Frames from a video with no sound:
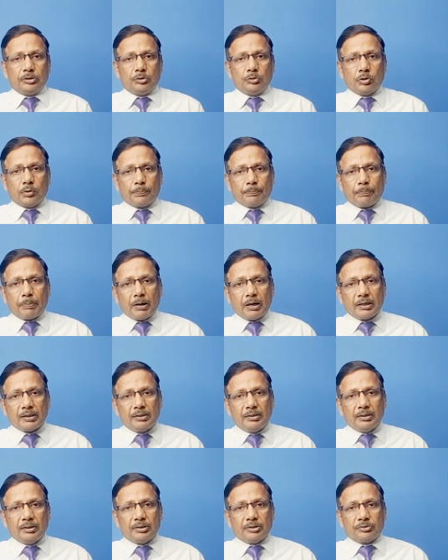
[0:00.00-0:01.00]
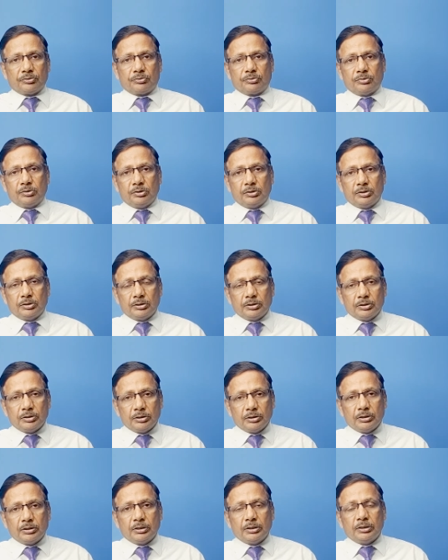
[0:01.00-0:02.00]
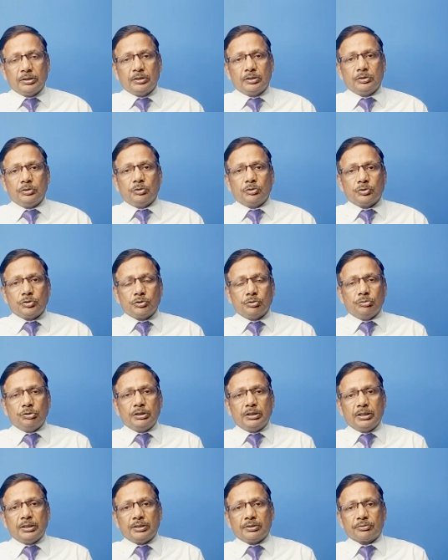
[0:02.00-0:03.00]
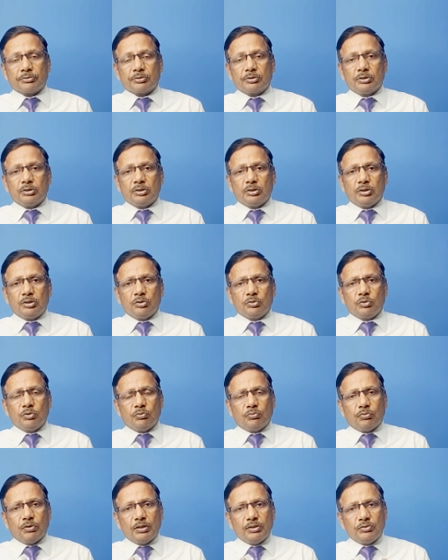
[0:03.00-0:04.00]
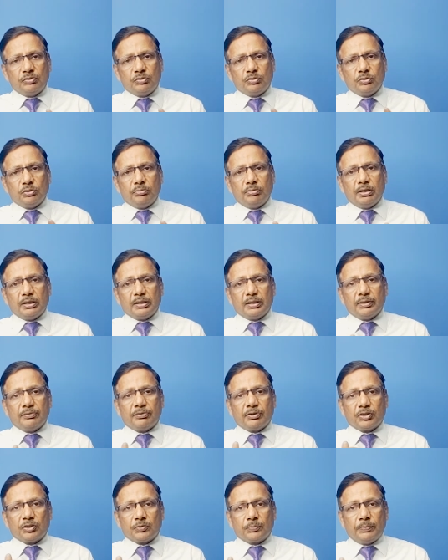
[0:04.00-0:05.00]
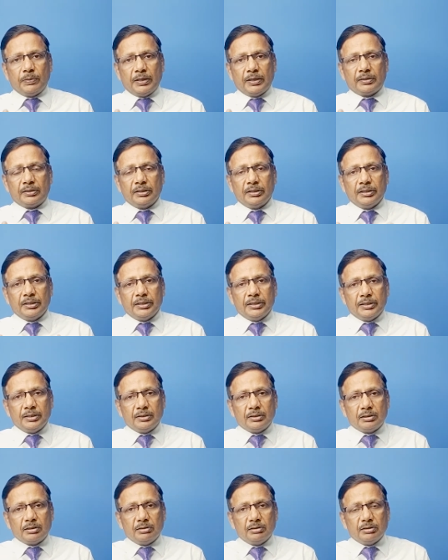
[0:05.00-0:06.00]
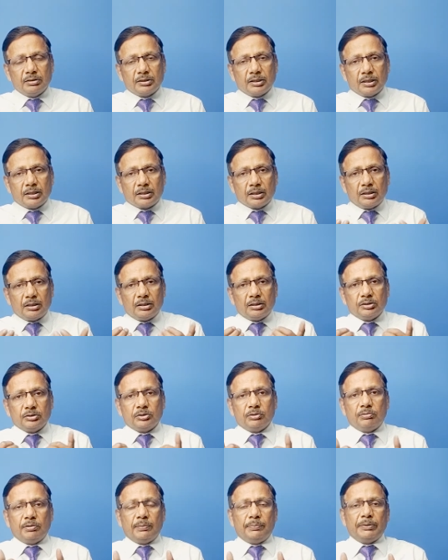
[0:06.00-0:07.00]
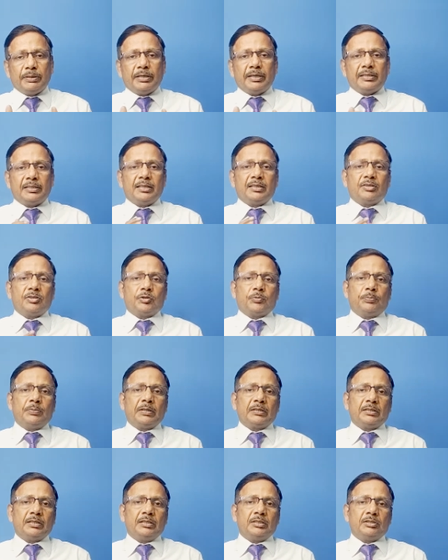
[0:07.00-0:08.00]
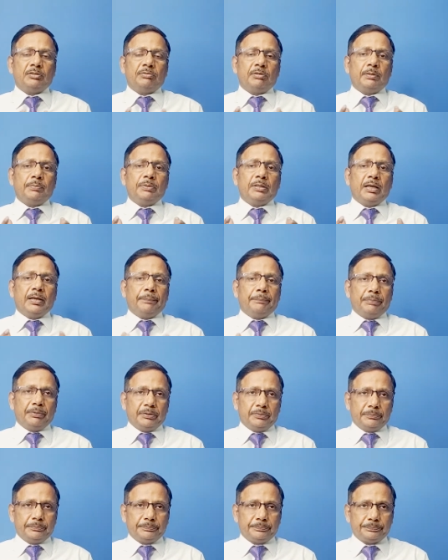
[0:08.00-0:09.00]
your partners, your juniors. So once you will give respect, in return you will be getting respect and you will be happy.